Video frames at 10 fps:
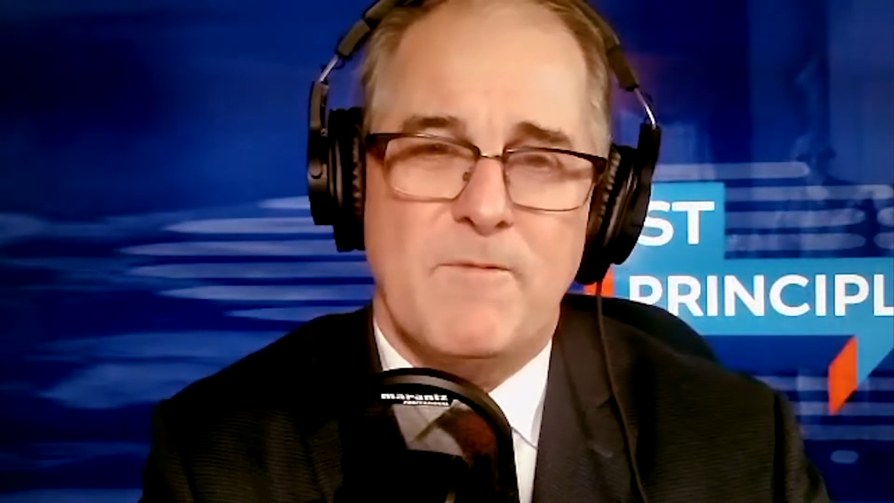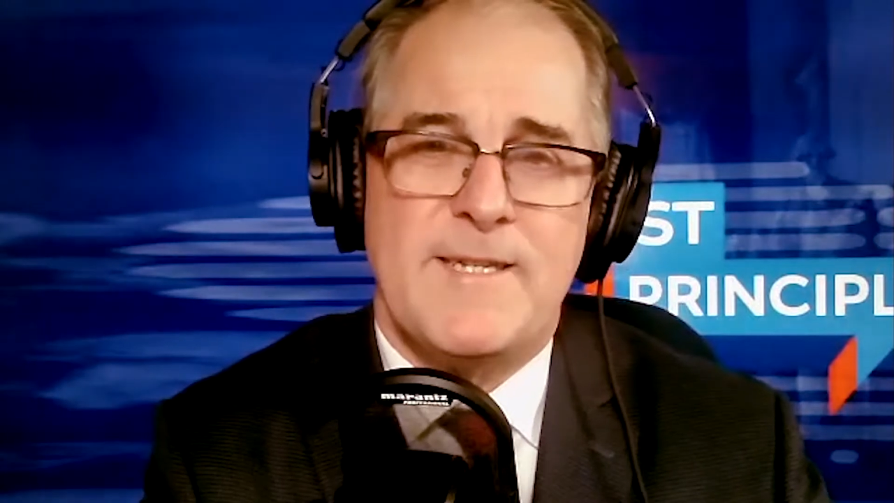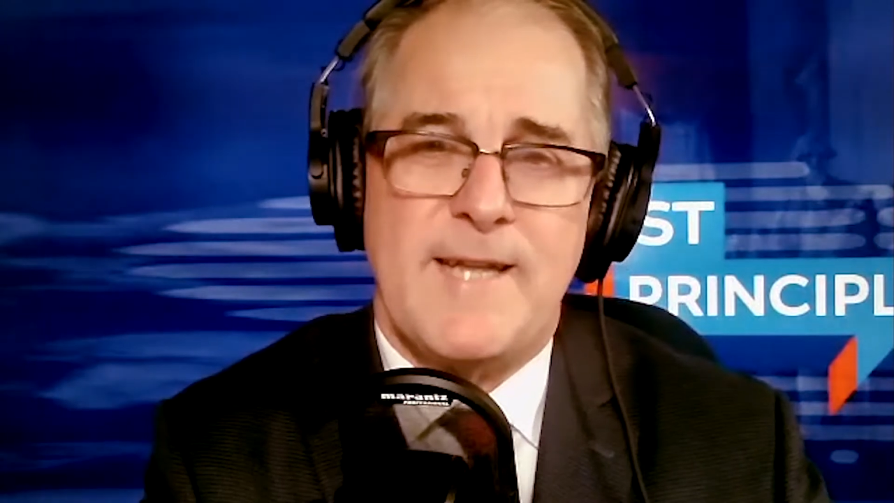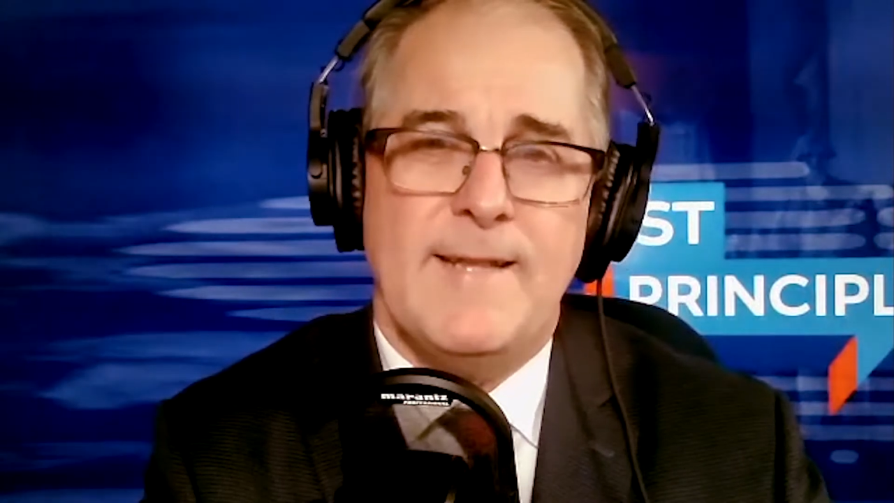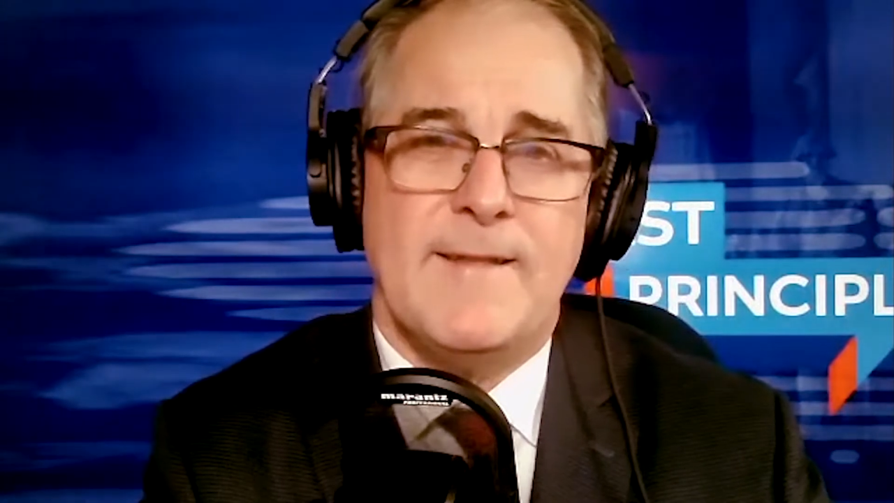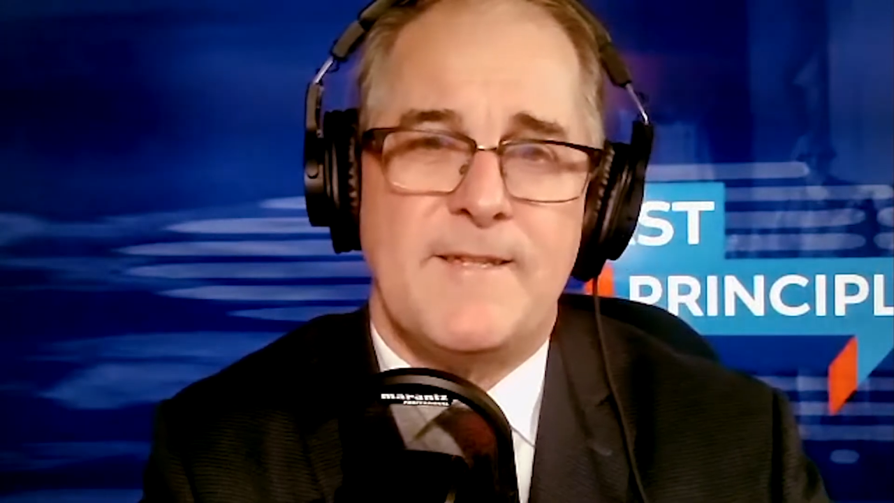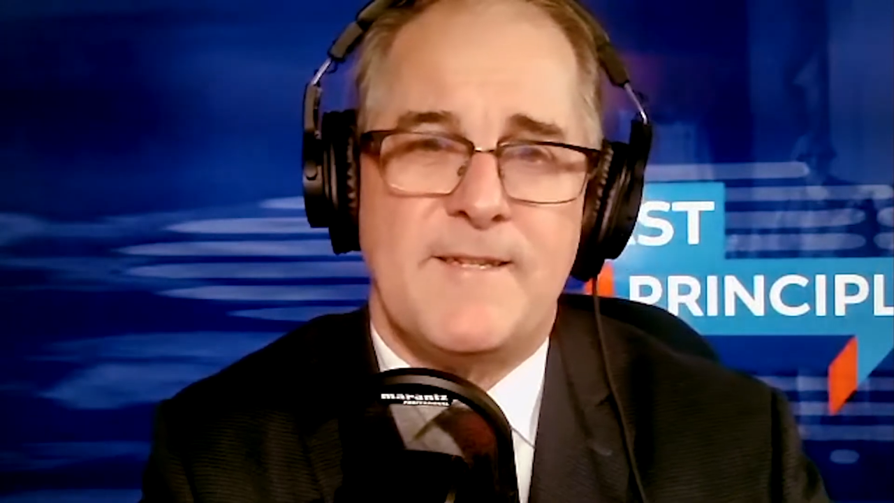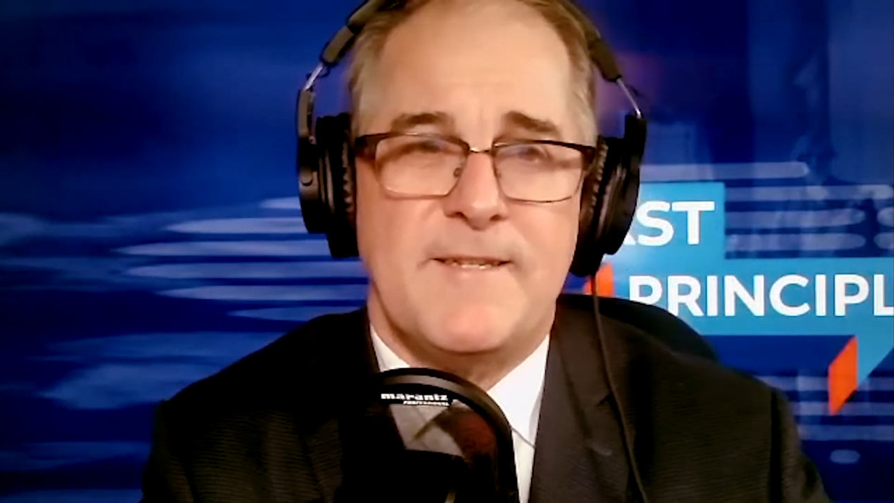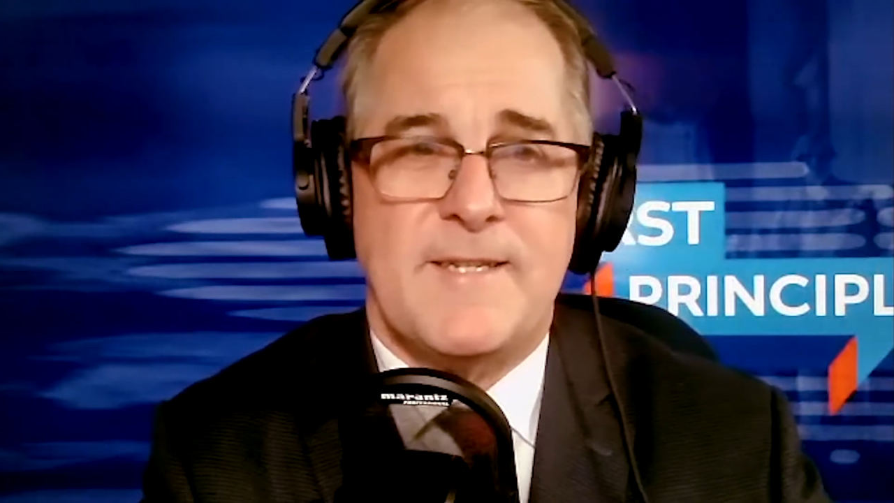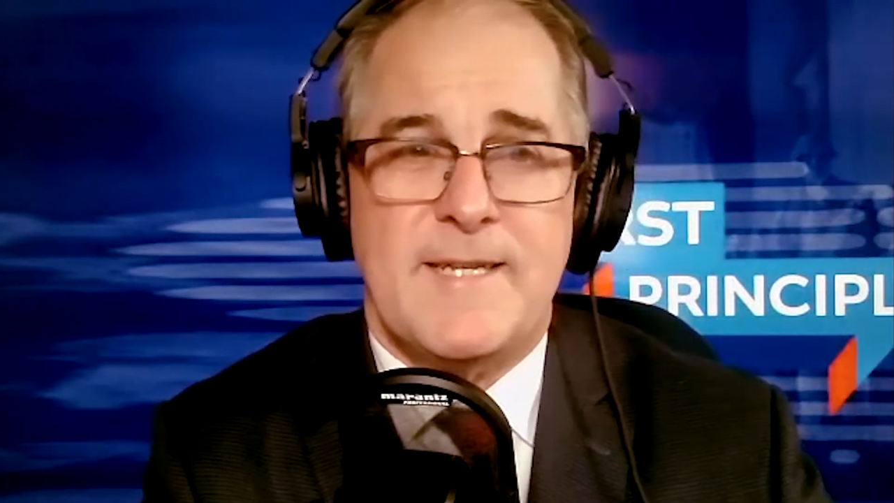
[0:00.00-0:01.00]
with silent
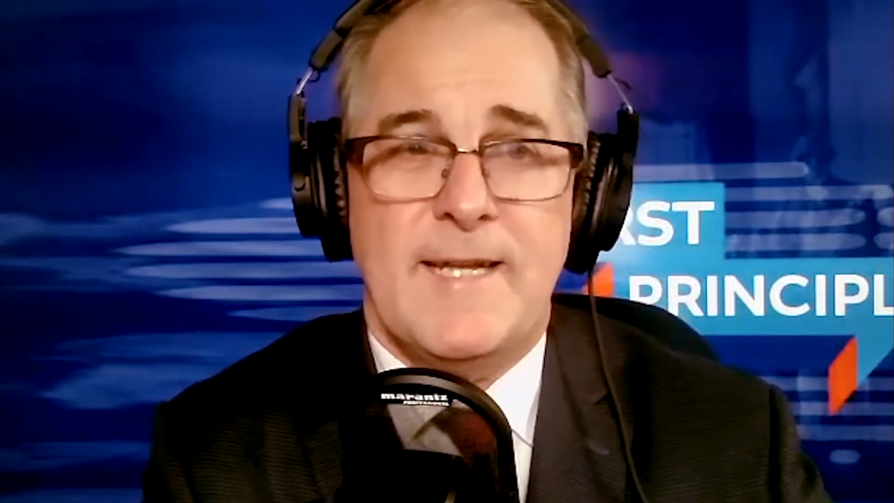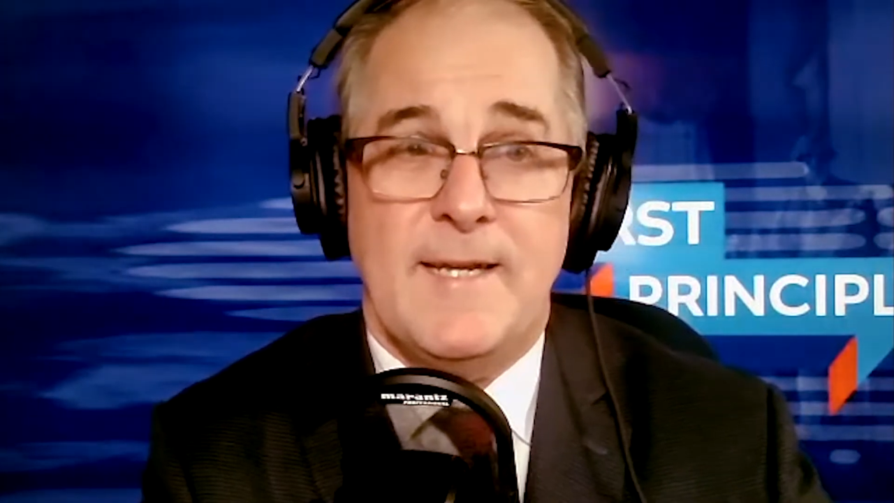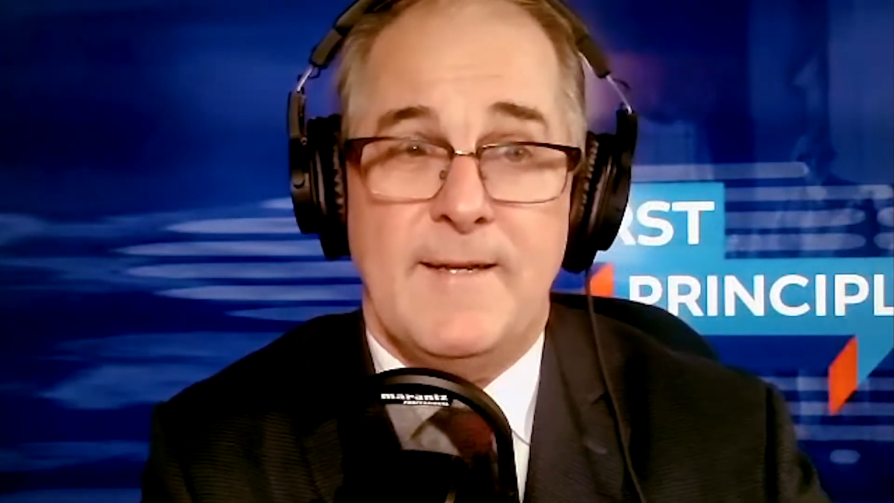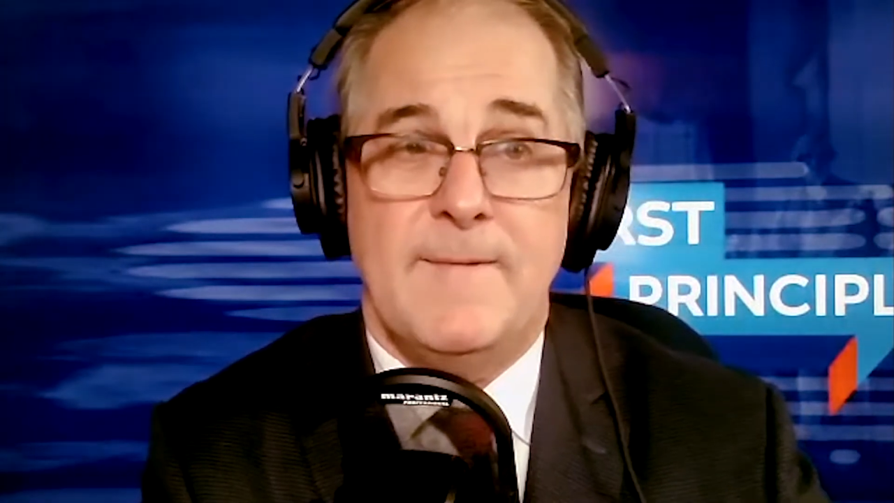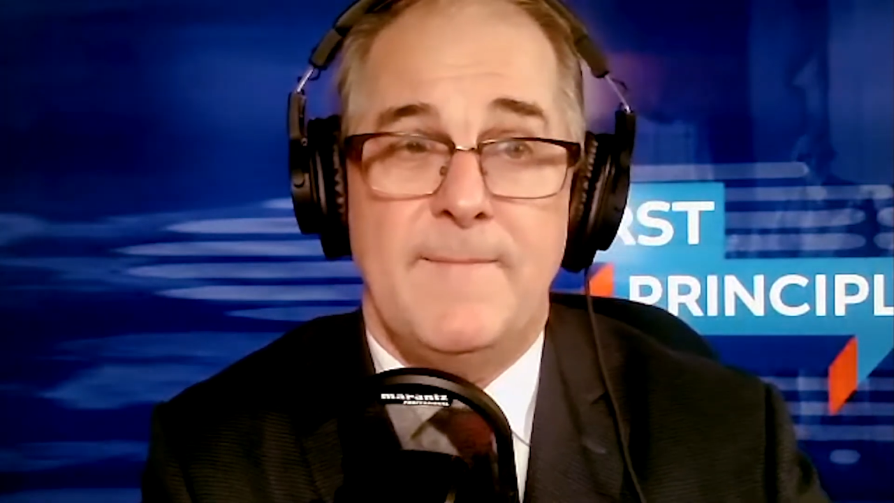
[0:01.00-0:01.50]
disdain.